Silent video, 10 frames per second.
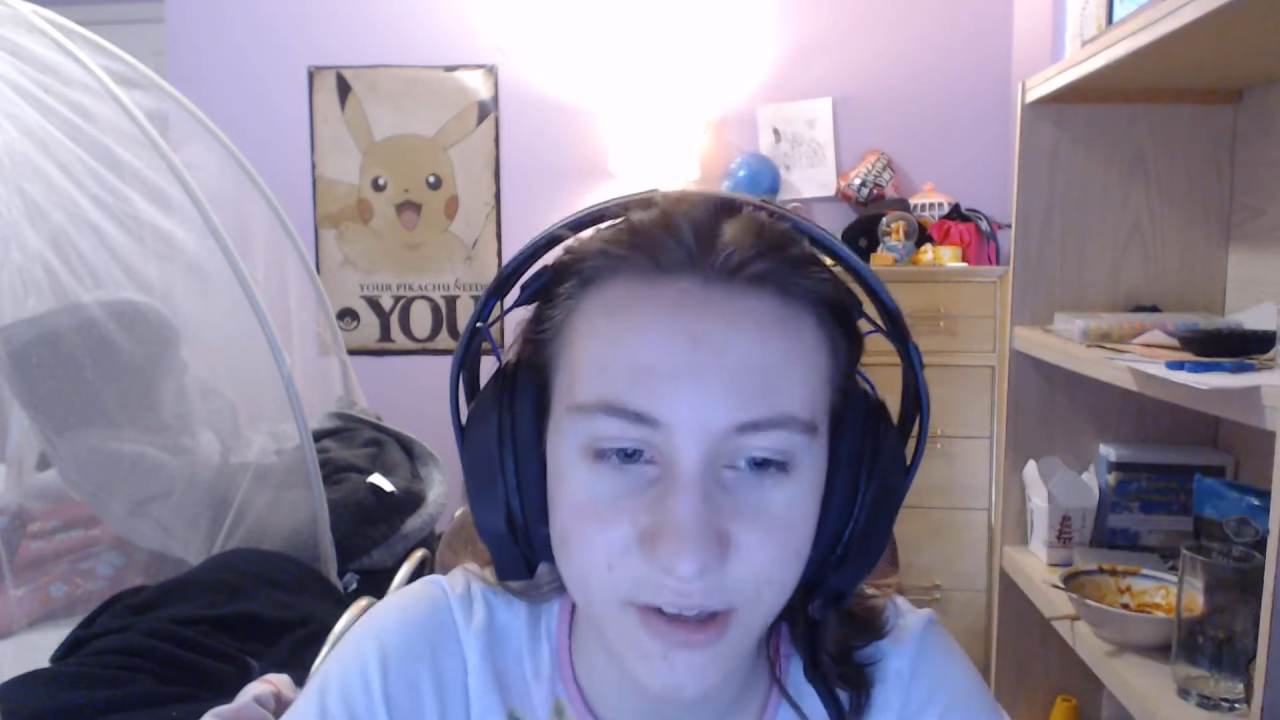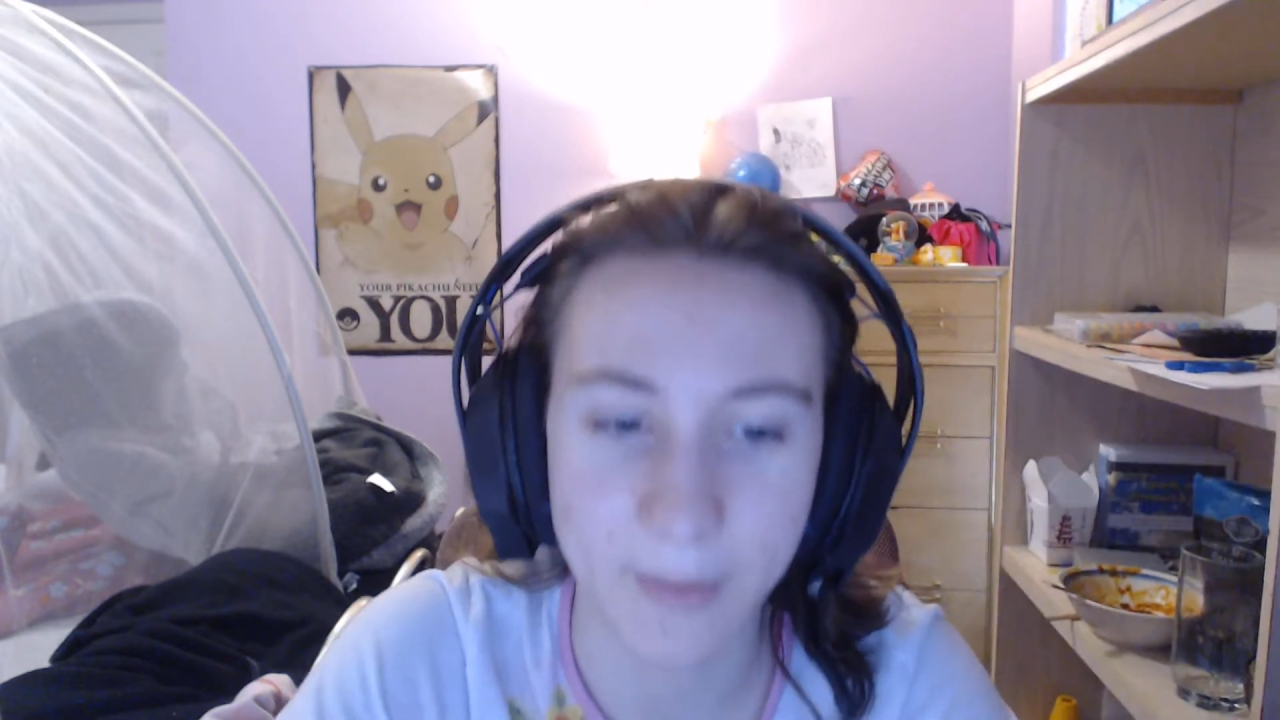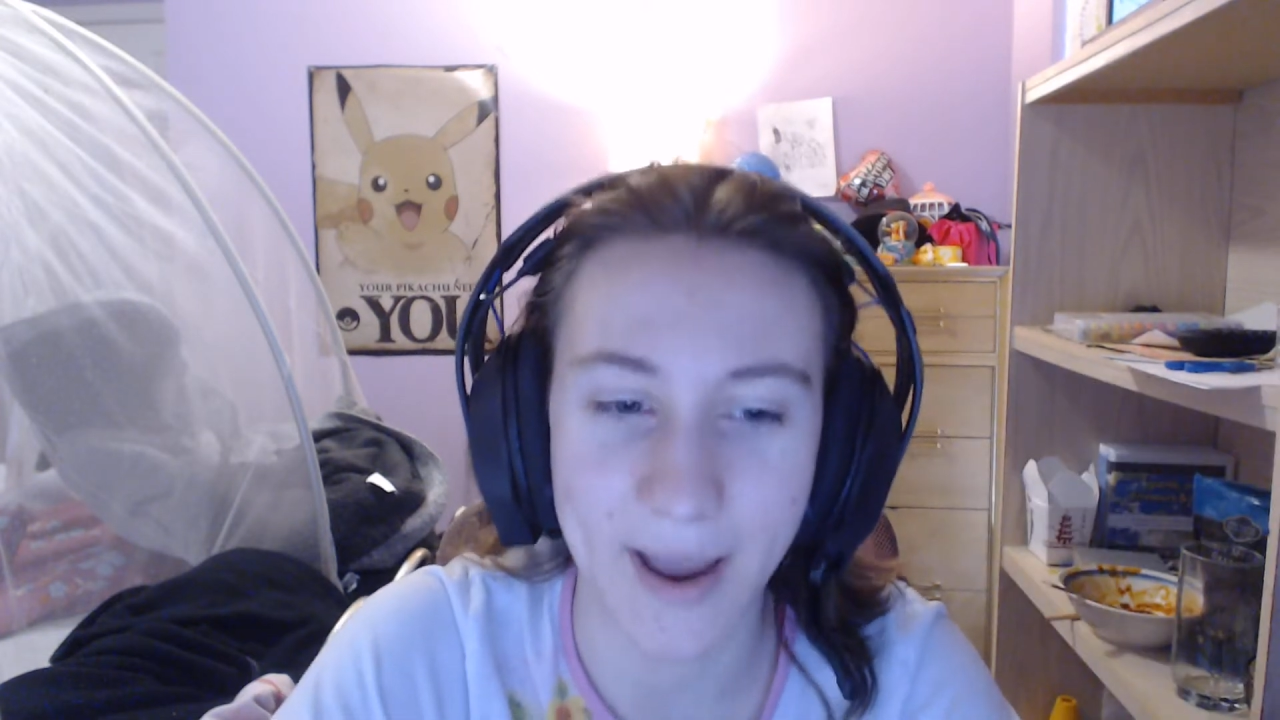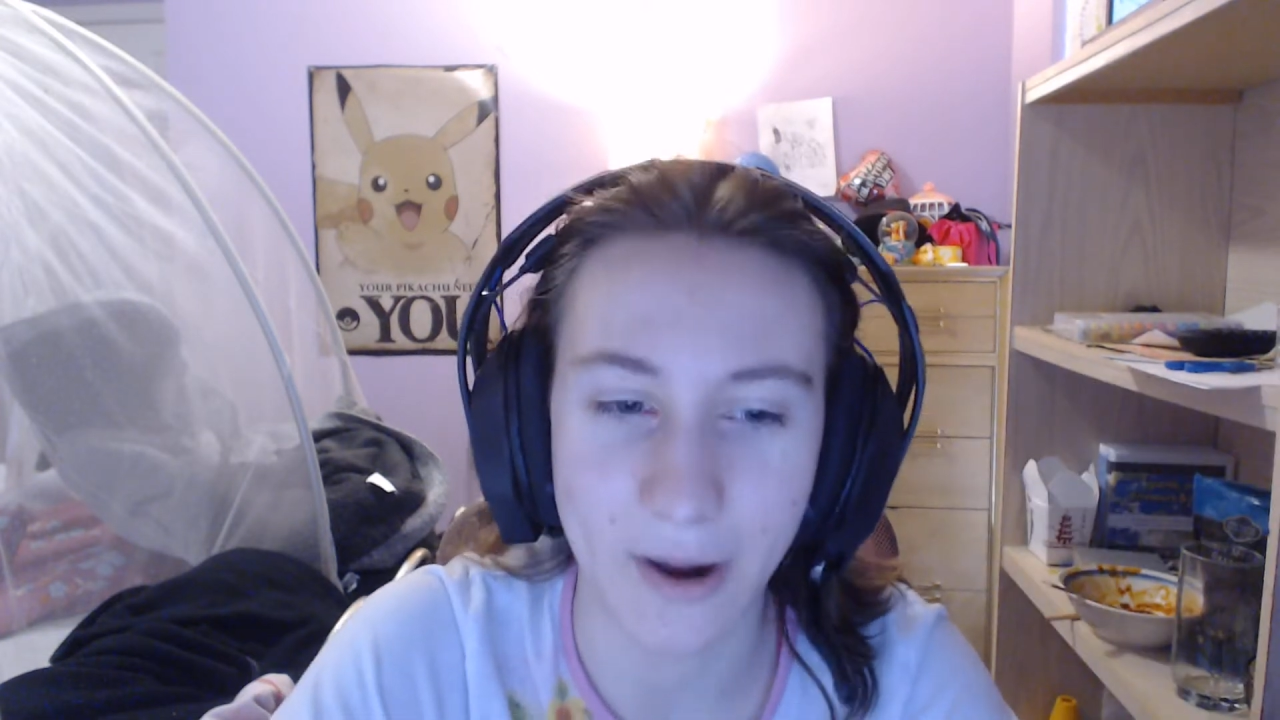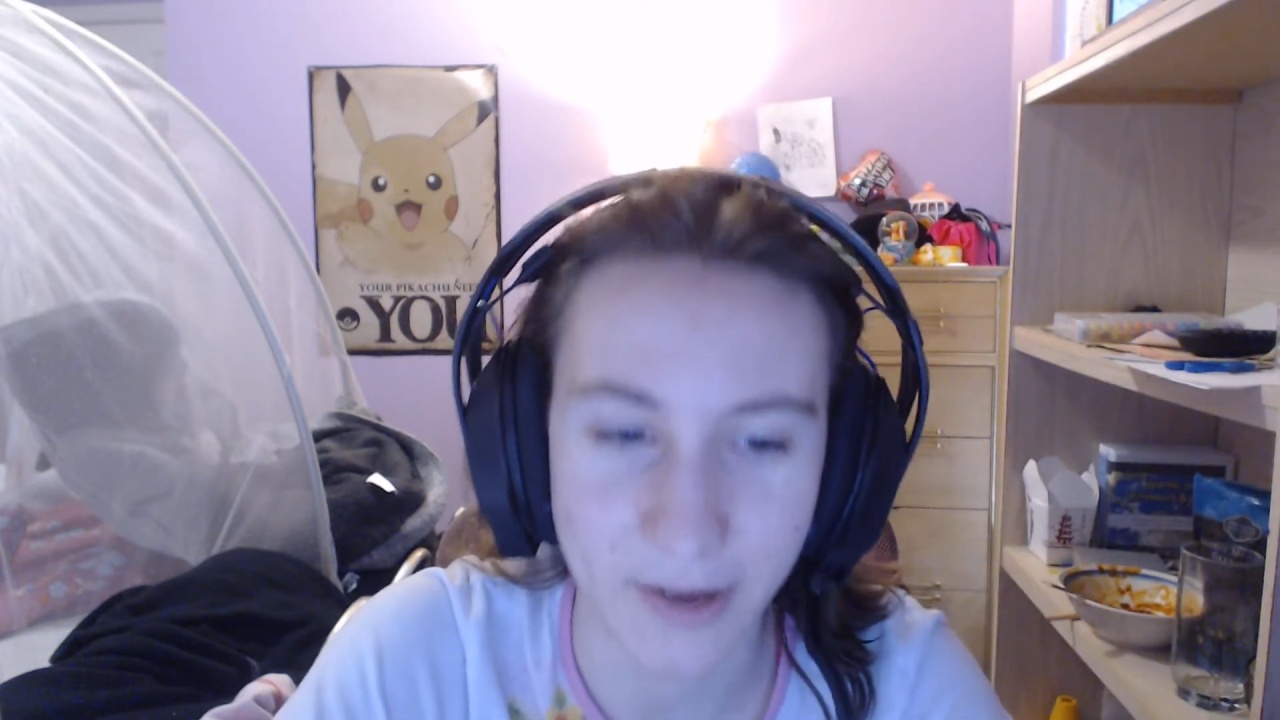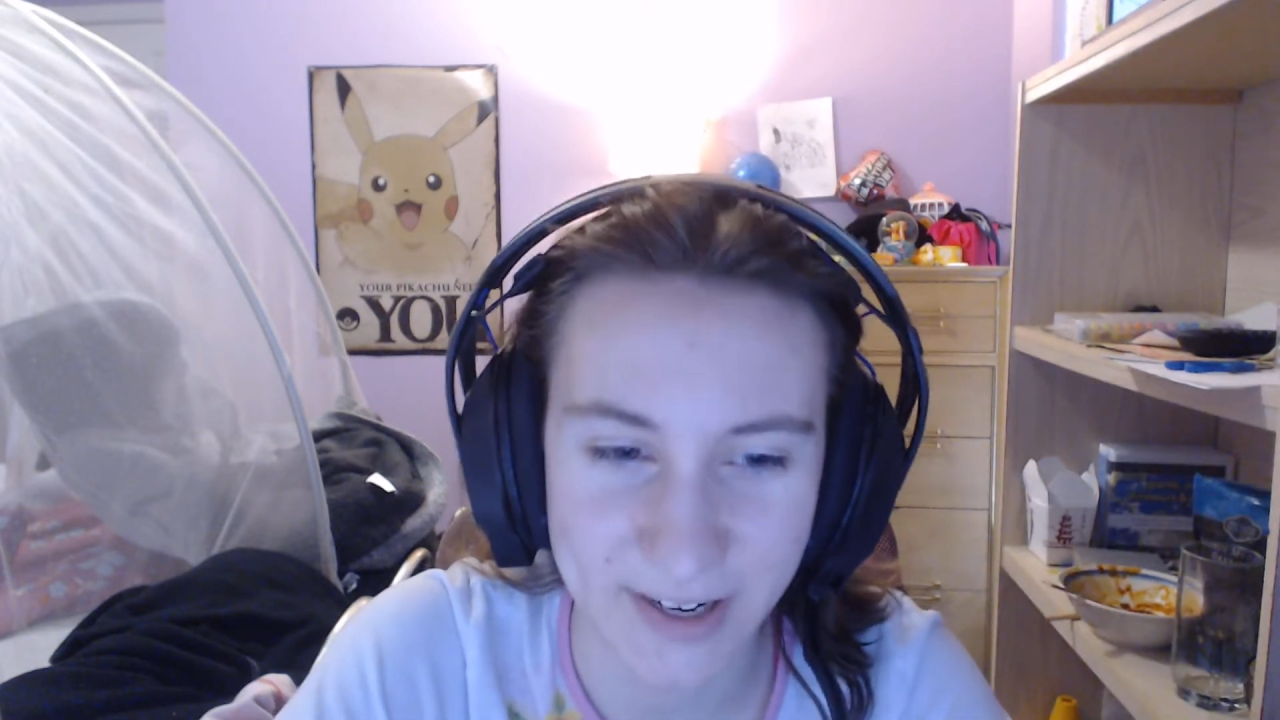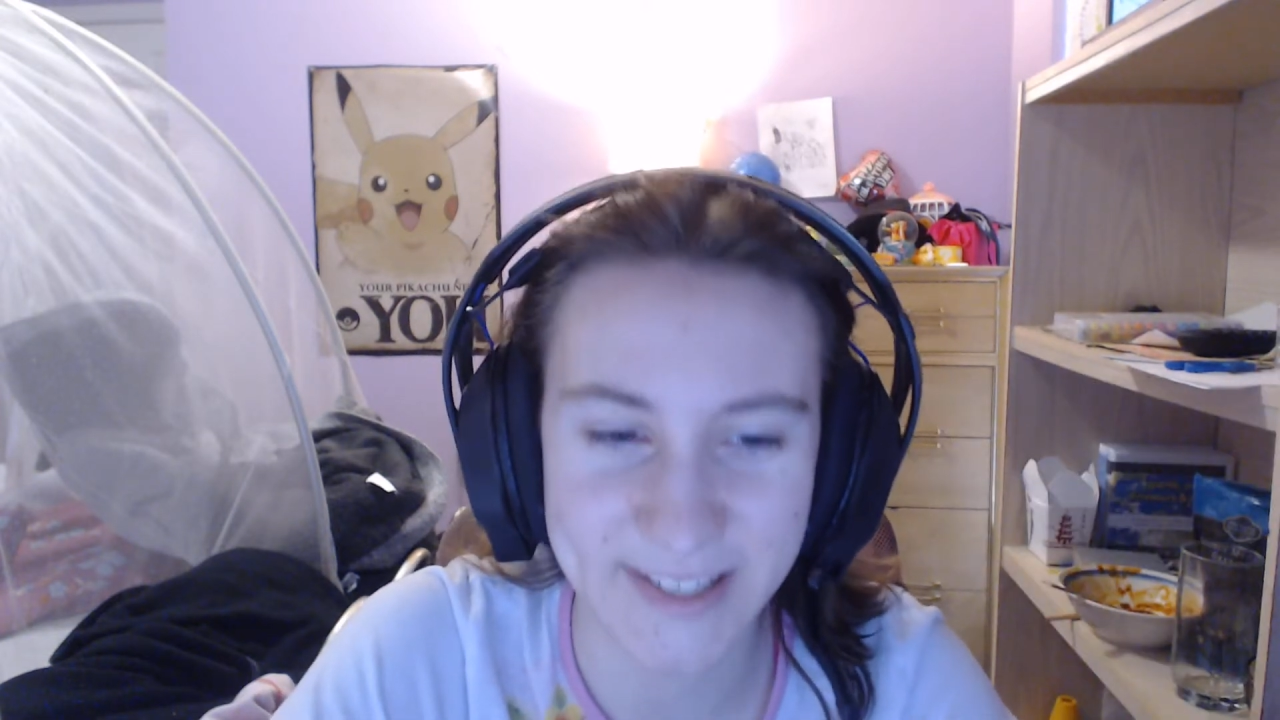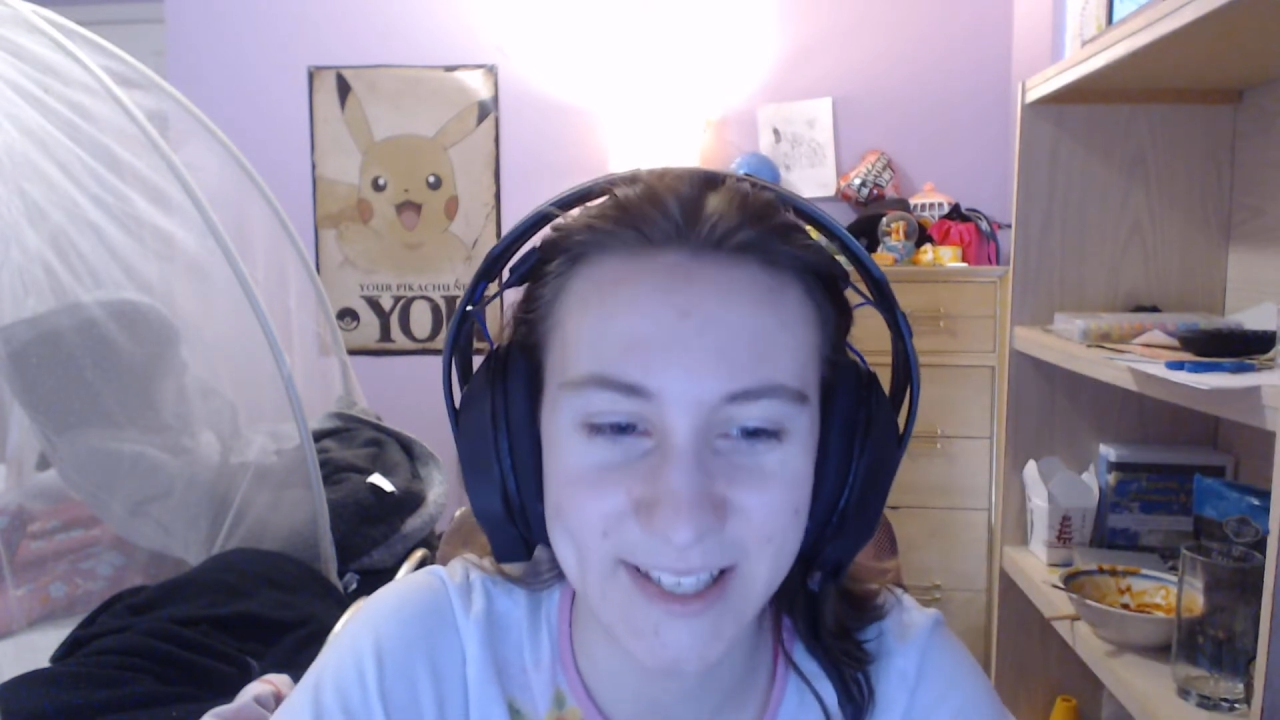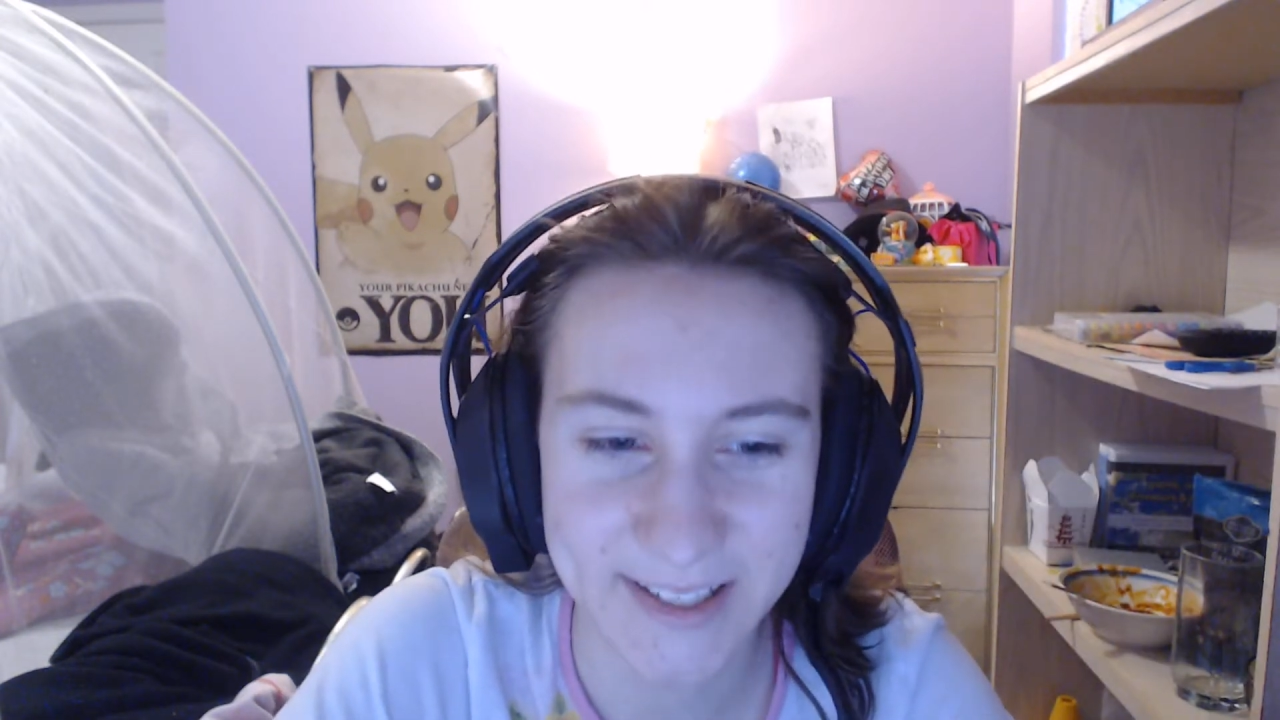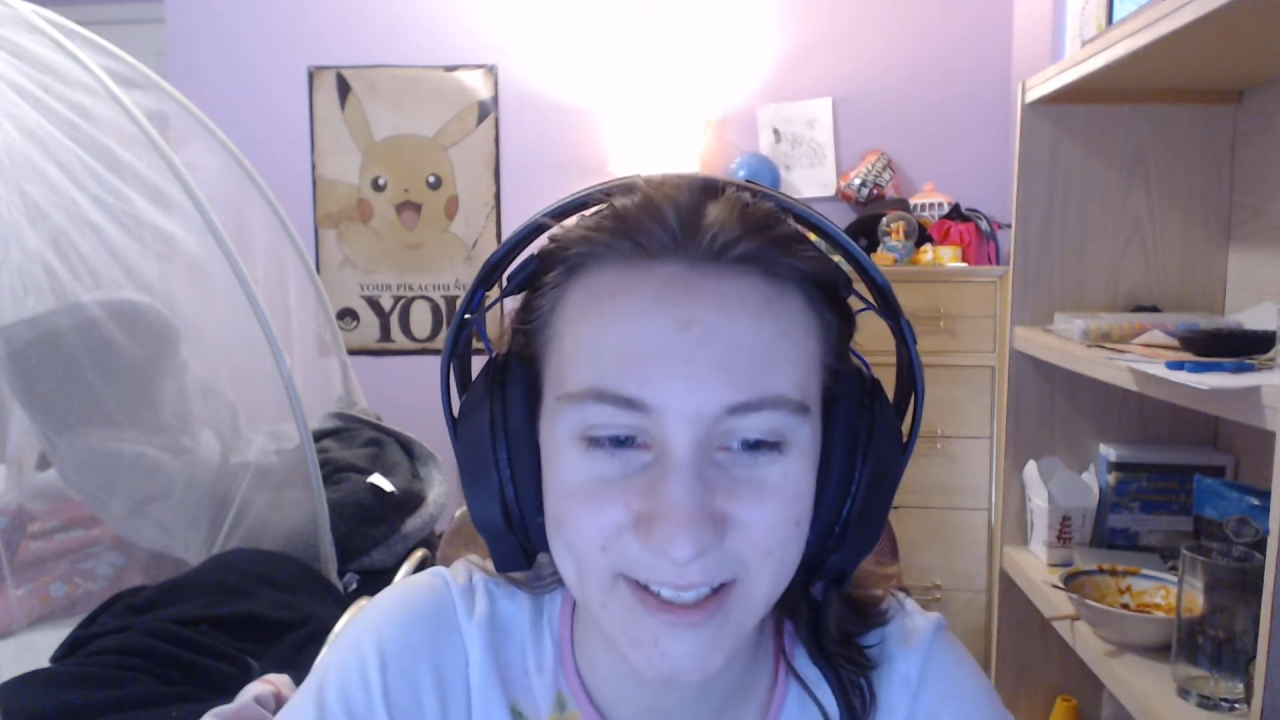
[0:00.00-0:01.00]
about
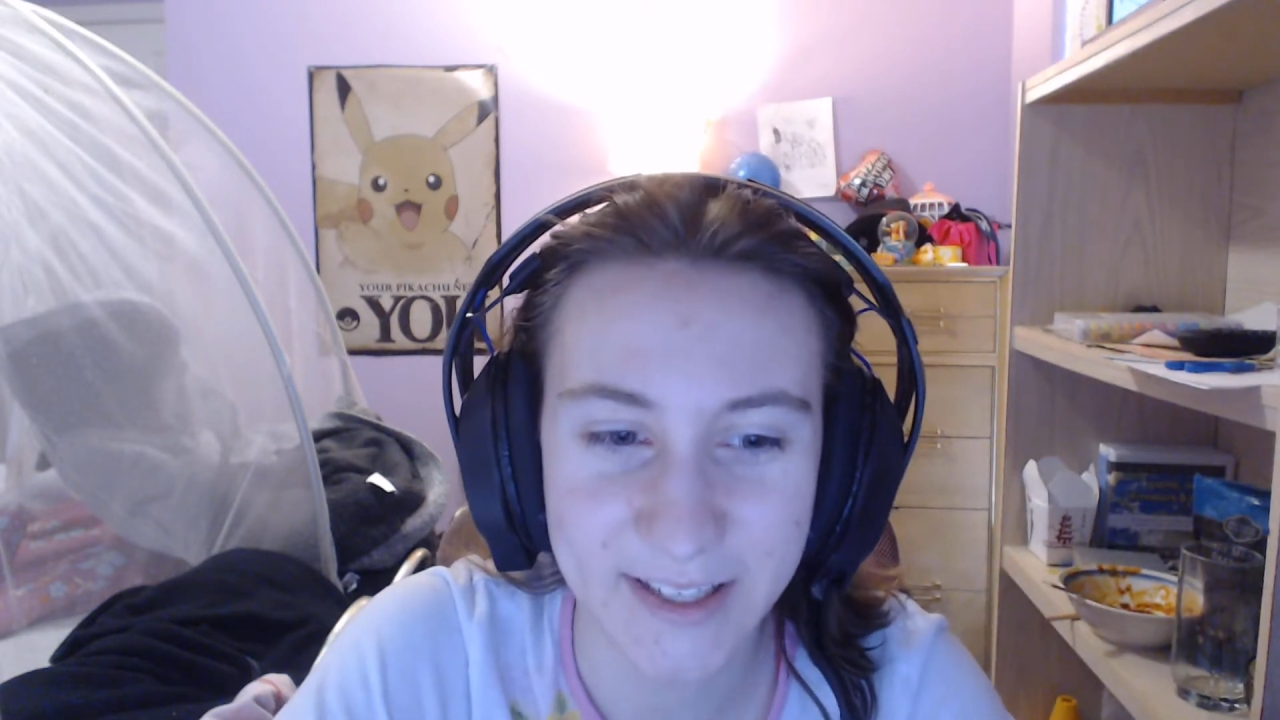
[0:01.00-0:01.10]
it.